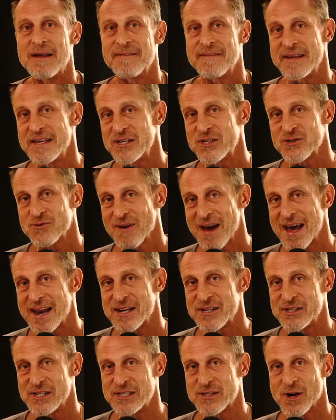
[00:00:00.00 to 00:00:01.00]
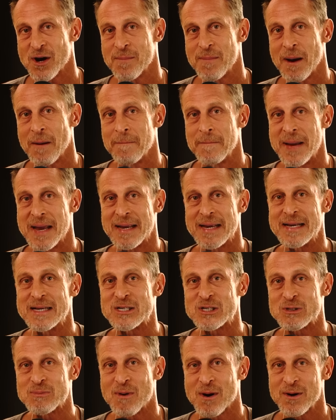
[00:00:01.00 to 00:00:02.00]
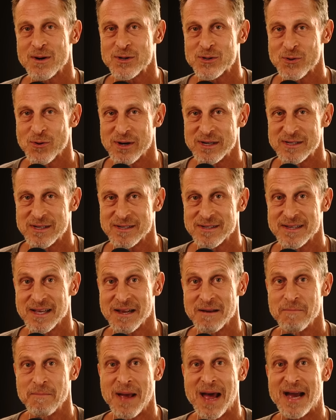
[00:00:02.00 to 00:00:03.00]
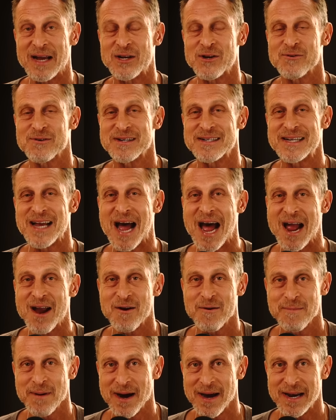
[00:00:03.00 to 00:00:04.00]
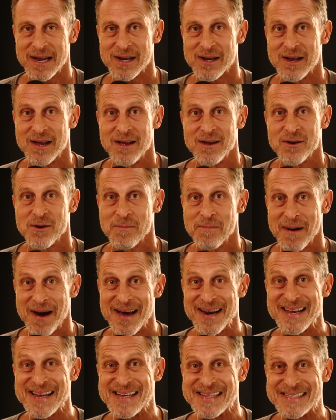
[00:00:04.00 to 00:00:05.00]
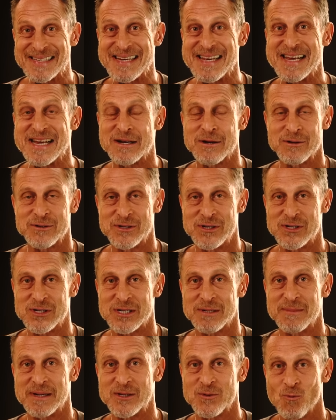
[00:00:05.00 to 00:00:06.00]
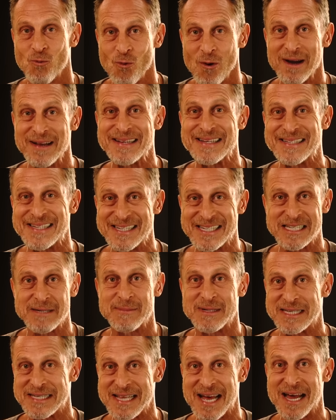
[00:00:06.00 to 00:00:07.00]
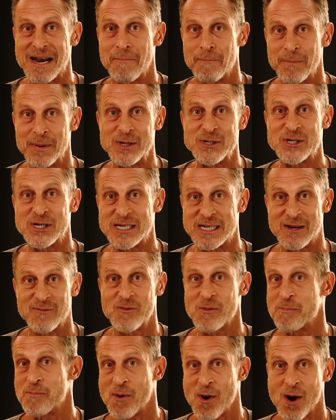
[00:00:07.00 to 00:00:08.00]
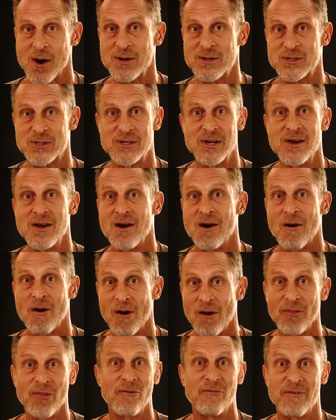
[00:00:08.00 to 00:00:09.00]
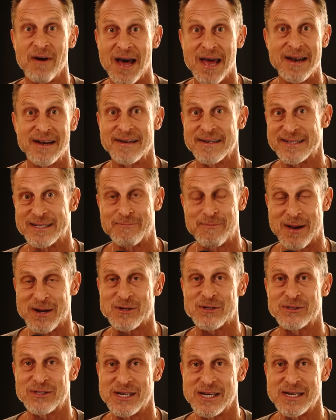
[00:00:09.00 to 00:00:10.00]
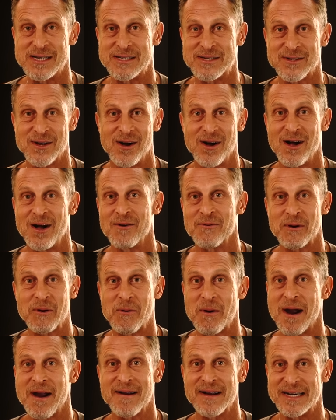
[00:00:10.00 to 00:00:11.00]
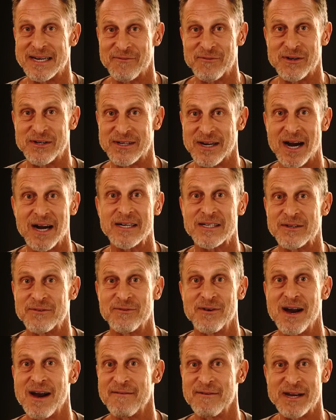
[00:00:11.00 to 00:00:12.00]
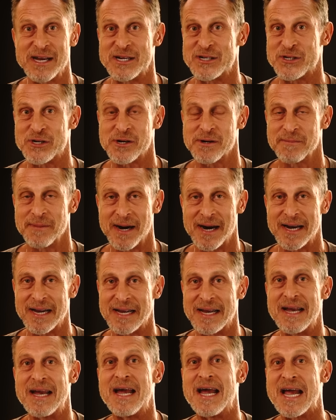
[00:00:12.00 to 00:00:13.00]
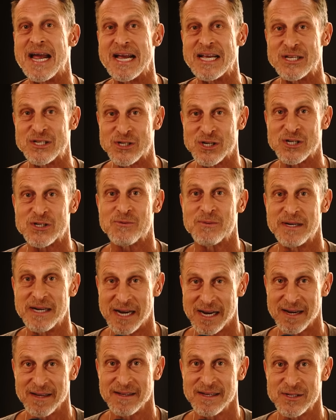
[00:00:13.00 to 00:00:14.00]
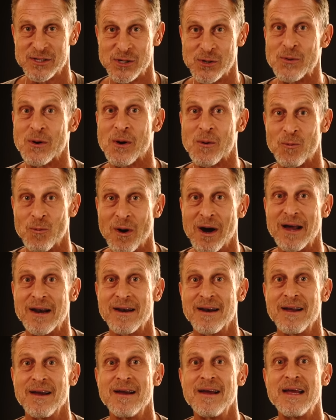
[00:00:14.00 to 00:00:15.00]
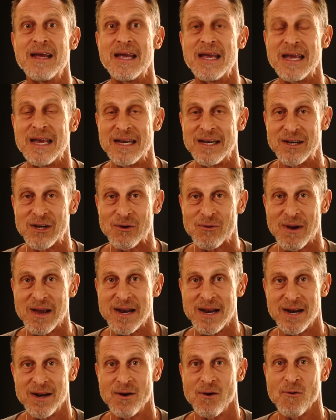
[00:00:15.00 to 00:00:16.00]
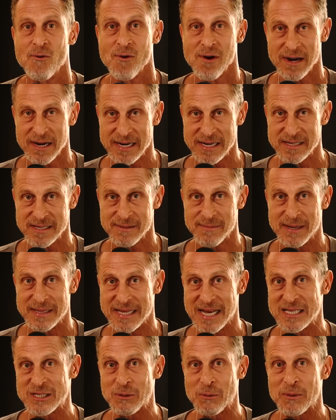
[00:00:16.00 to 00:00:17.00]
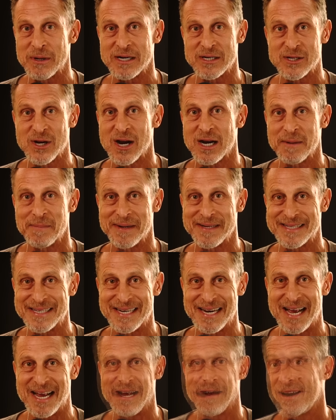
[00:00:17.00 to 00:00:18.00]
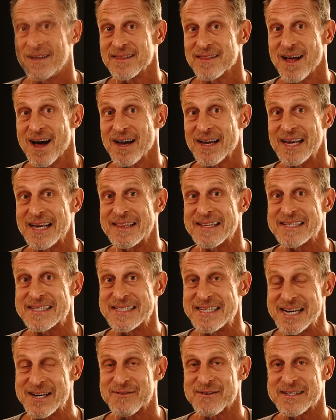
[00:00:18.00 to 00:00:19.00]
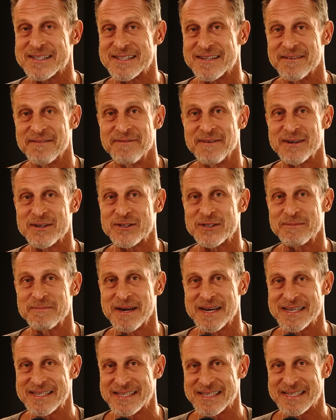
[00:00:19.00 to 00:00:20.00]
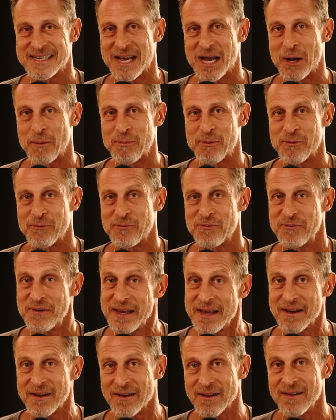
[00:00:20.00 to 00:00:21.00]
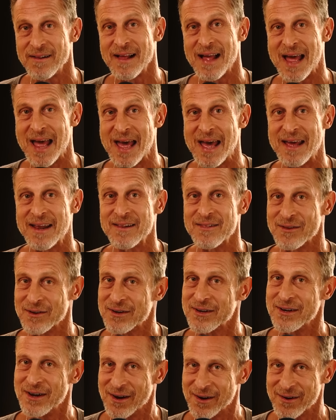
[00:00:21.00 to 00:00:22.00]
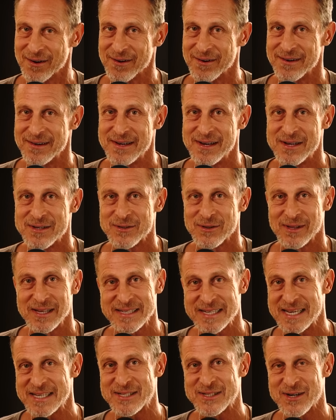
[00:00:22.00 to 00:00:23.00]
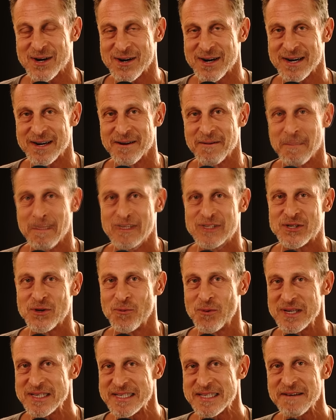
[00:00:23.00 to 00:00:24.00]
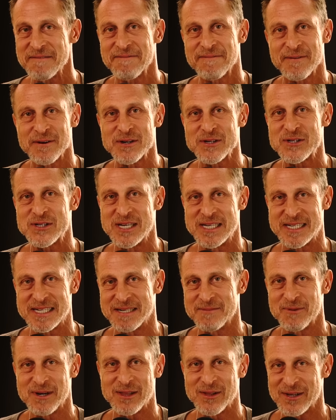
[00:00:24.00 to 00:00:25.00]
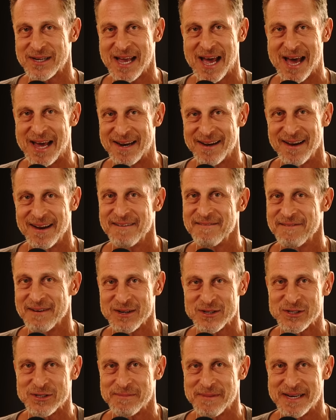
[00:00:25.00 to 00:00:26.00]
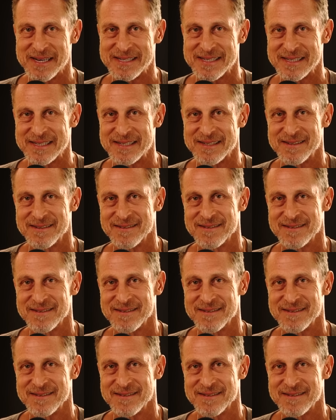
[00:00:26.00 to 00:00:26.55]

these strategies are about making smarter choices that impact your entire body. Your body is an ecosystem, it's one system, it's not a bunch of different parts, all divided into specialties, all requiring a different doctor for every inch of your body. It's just ridiculous. You are one integrated organism. And that's what we're going to talk about today unlocking the secrets of functional medicine to help you feel and look younger. So let's get started. So, what's the first system we look at in functional medicine?